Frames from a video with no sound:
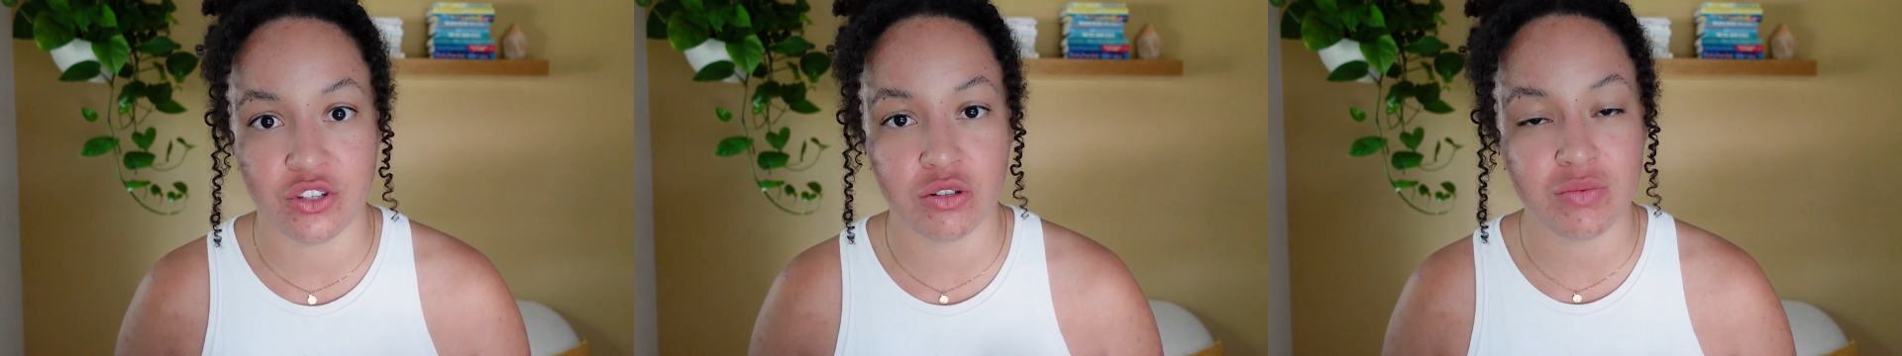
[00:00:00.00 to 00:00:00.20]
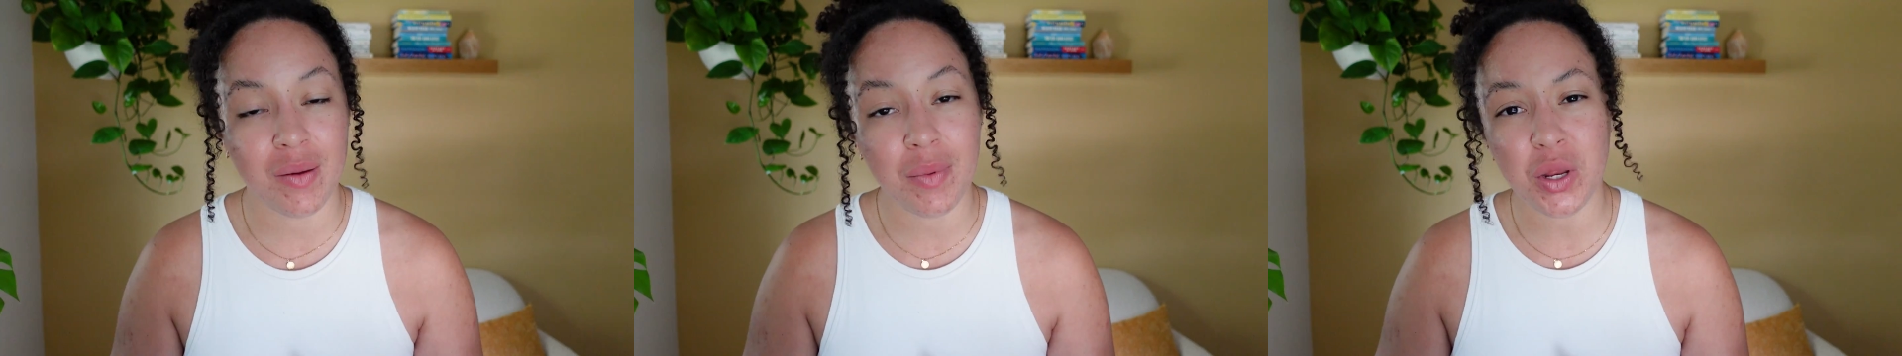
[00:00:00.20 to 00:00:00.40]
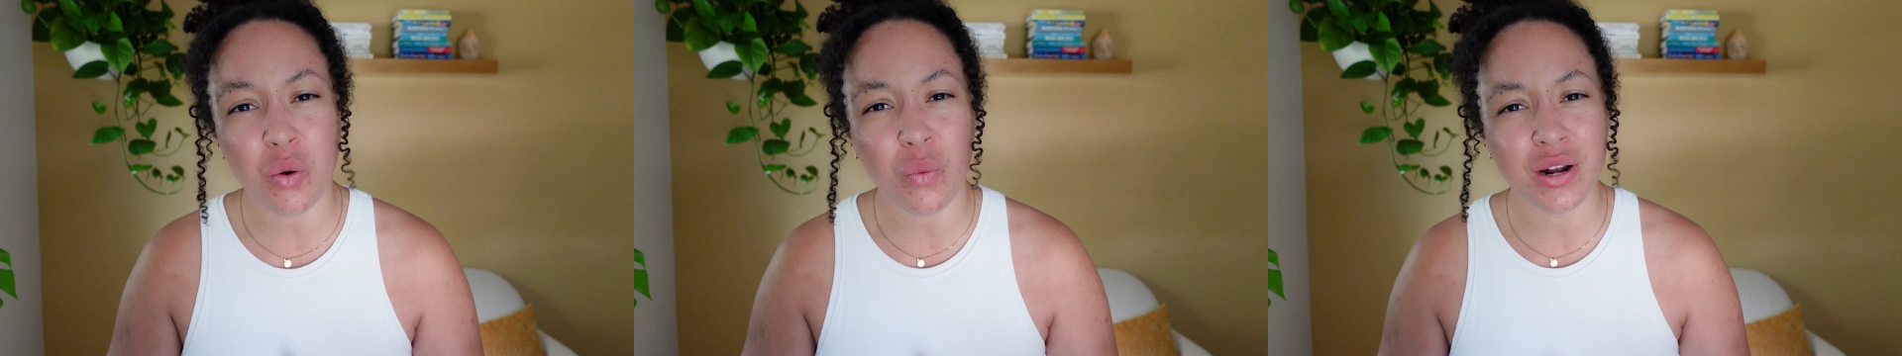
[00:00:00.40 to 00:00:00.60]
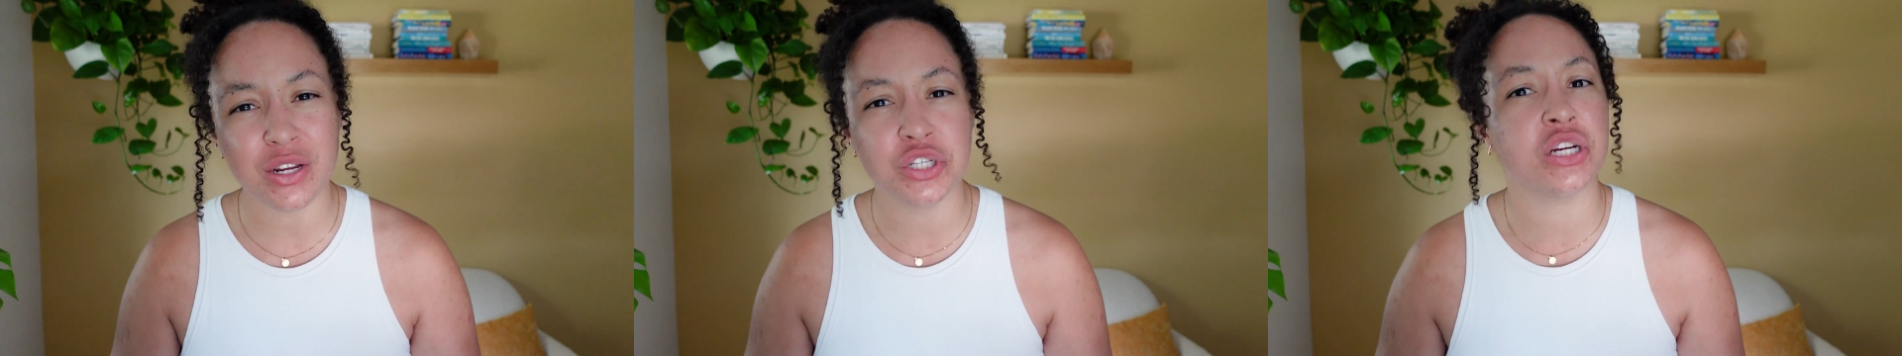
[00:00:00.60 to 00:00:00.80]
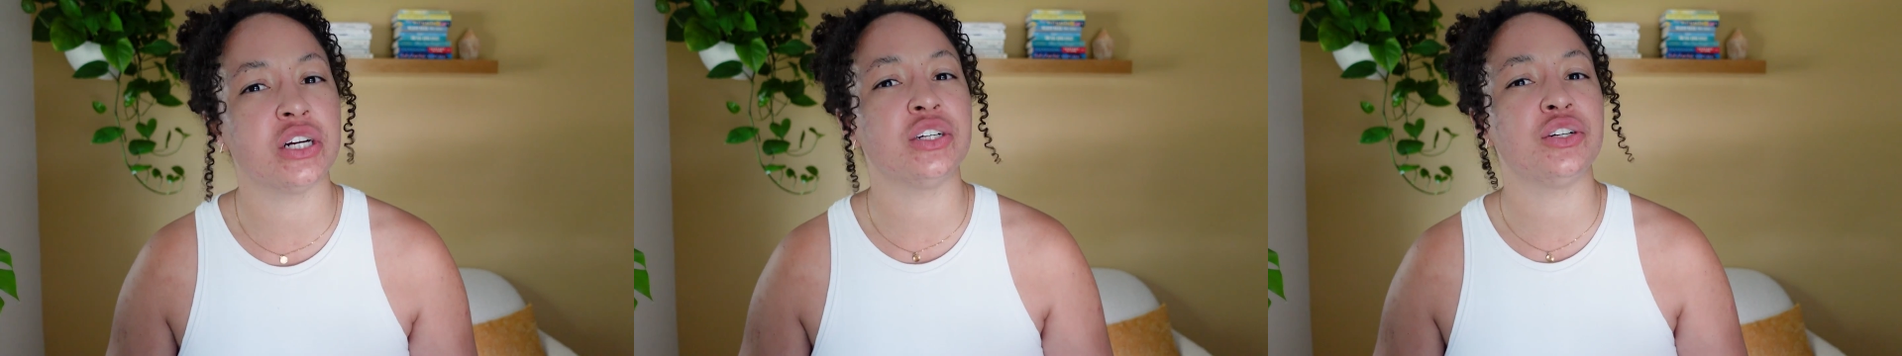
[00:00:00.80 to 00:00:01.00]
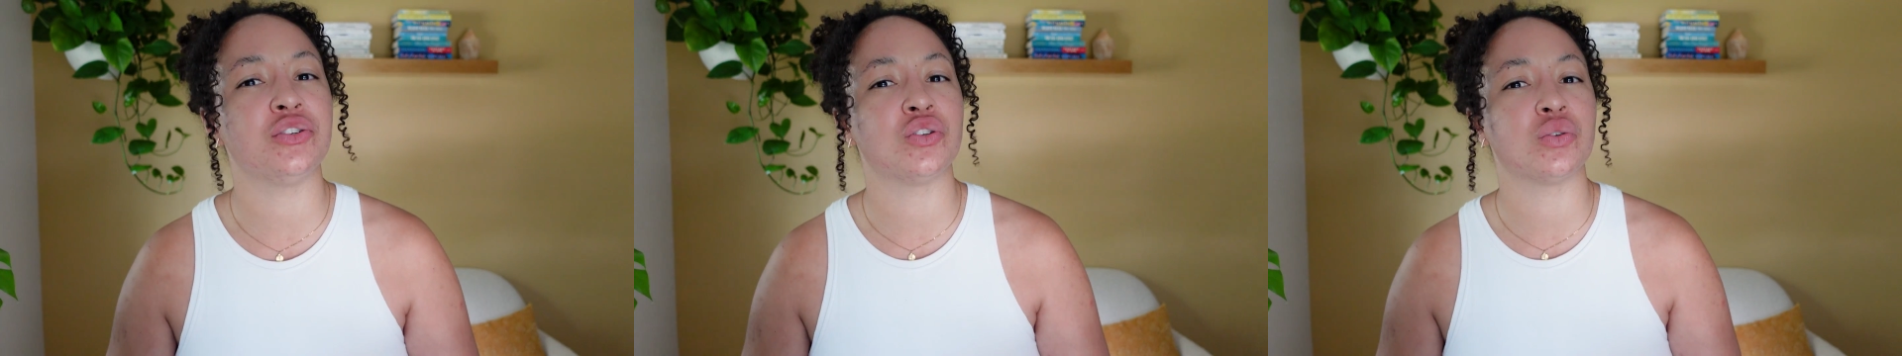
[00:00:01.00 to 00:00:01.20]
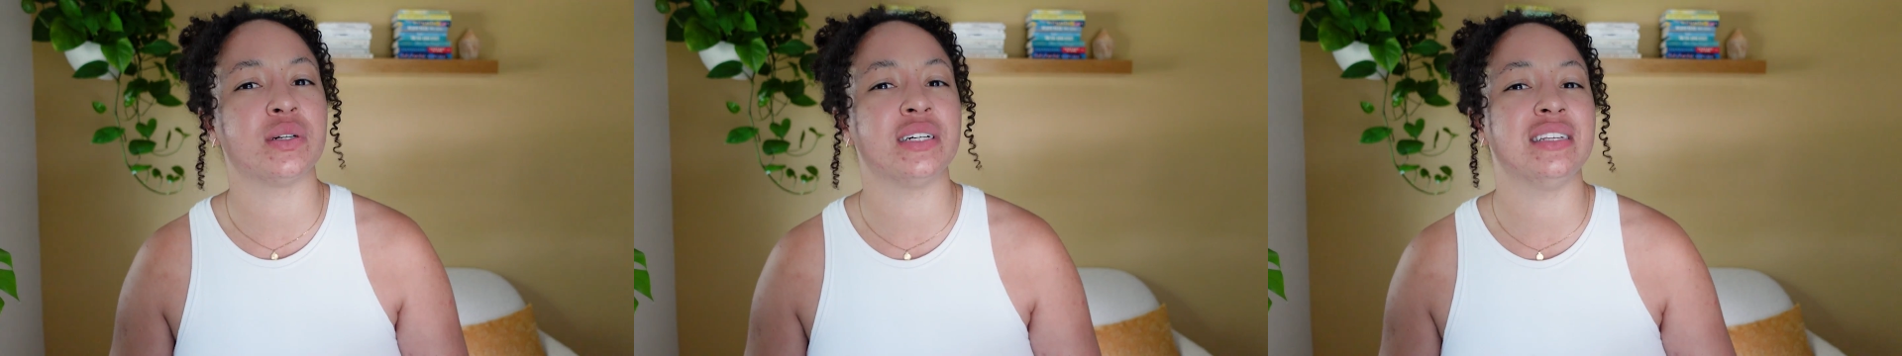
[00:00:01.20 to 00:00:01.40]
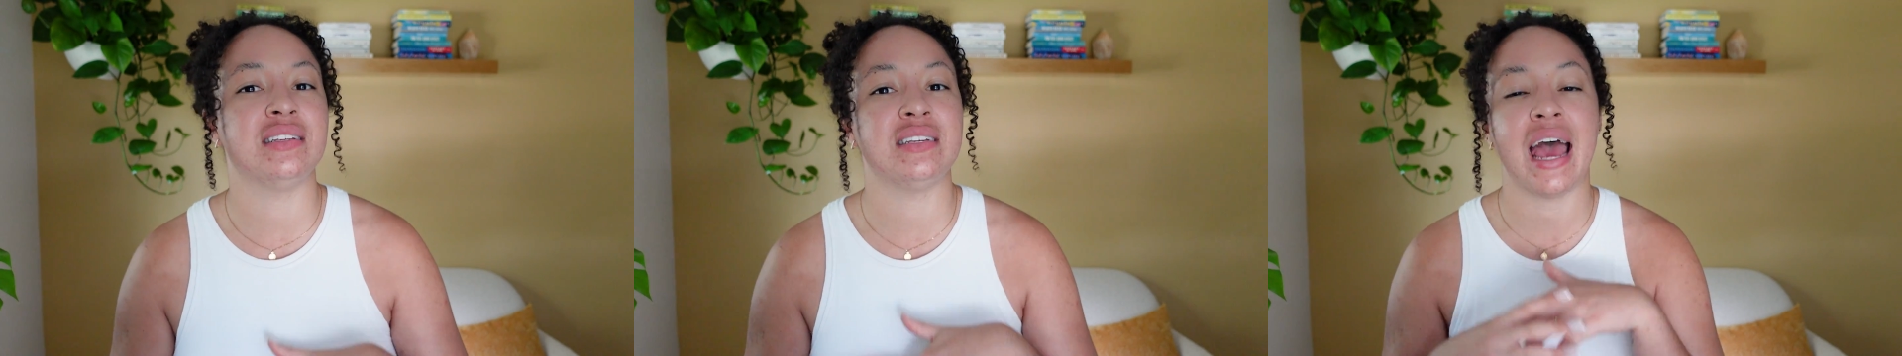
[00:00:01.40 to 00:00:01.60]
So maybe you don't wanna share your
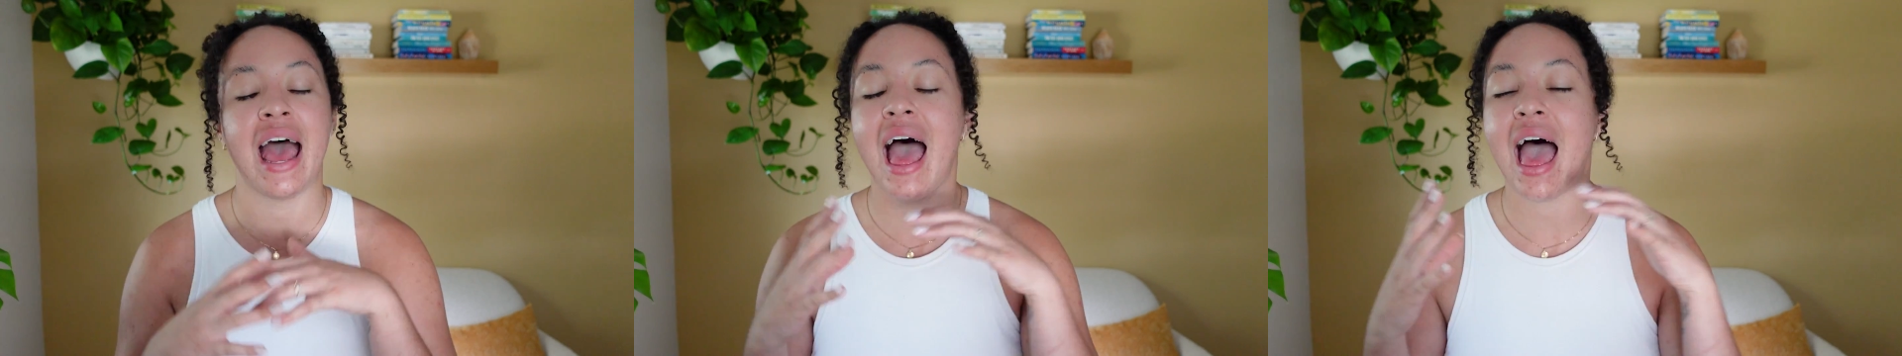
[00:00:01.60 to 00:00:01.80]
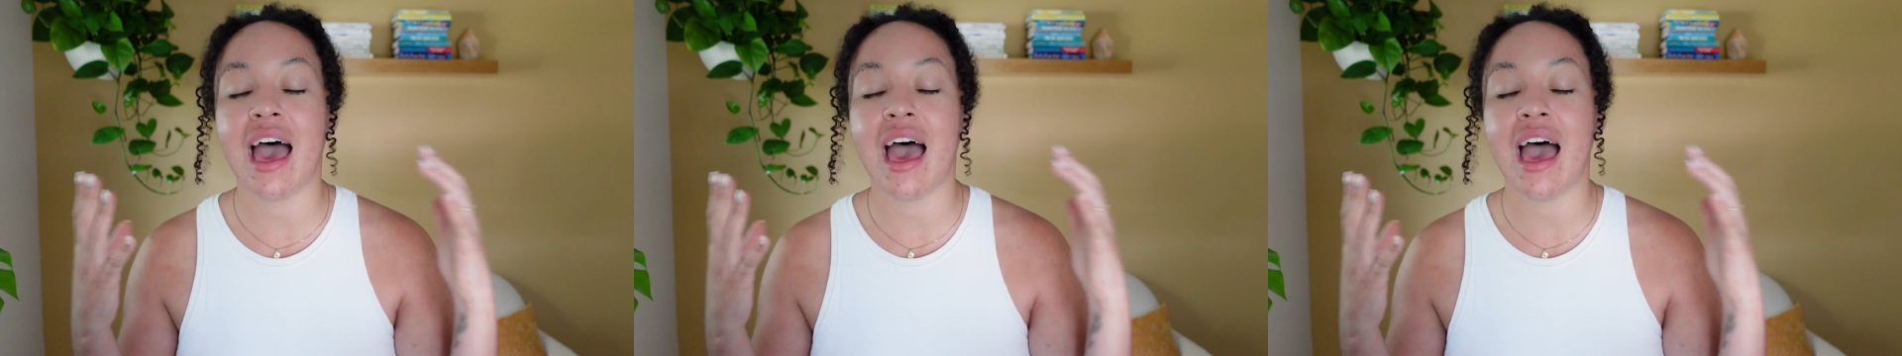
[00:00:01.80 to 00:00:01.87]
stories to